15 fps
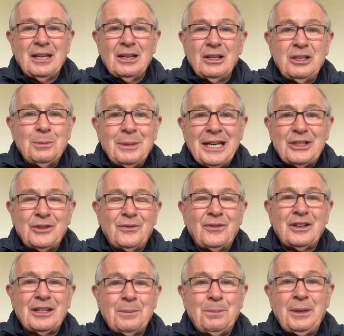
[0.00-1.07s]
I'd imagine for
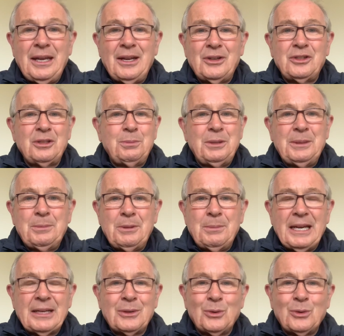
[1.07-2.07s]
their parents and people back